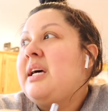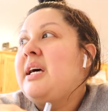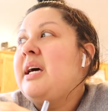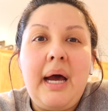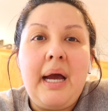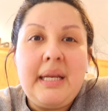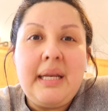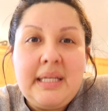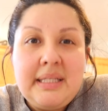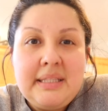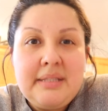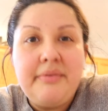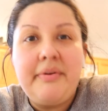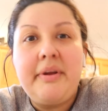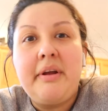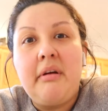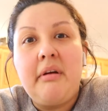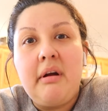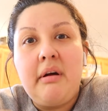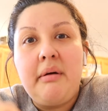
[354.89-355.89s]
I need to
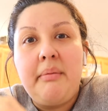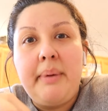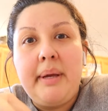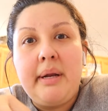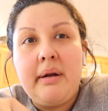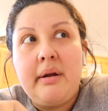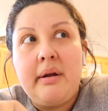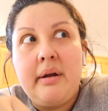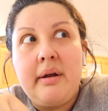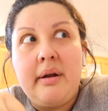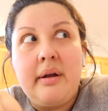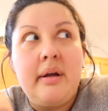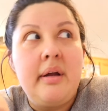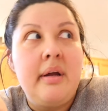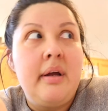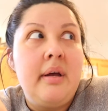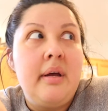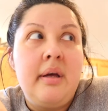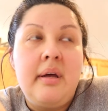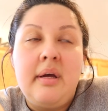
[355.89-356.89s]
figure out a better
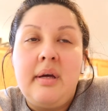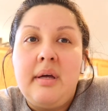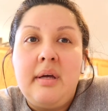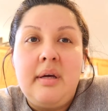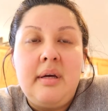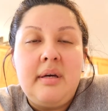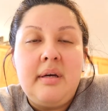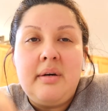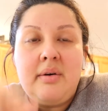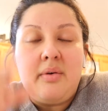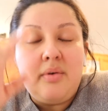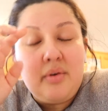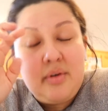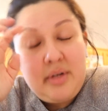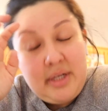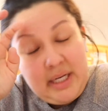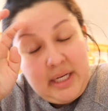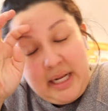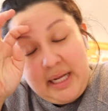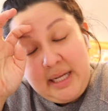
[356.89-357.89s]

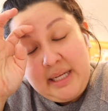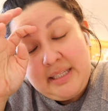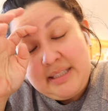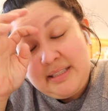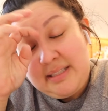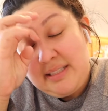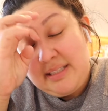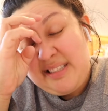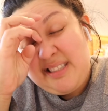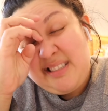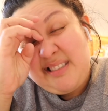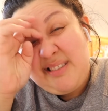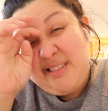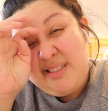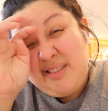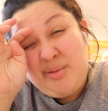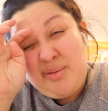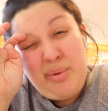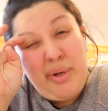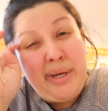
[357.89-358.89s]
organized
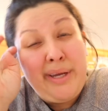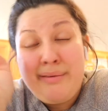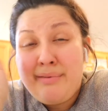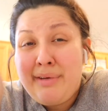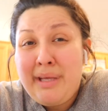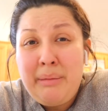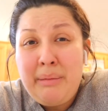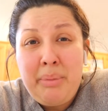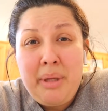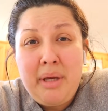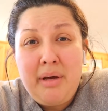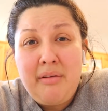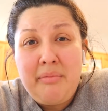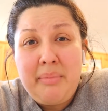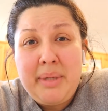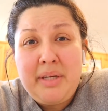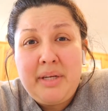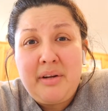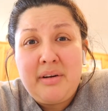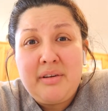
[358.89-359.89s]
way of keeping all
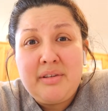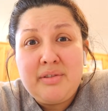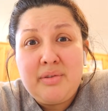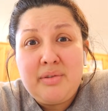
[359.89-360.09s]
my daughter's